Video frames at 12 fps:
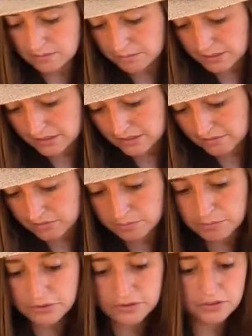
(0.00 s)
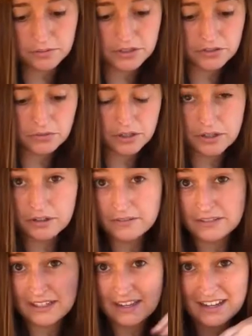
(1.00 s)
But if you pour too much water,
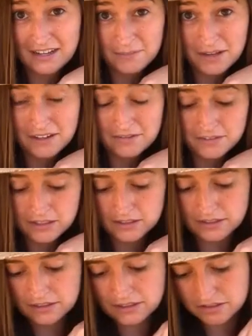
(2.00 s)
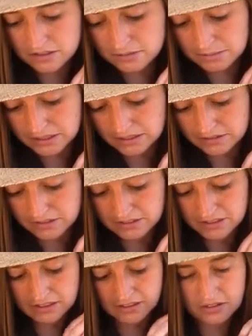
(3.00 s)
like I might have done, it could spill out the side.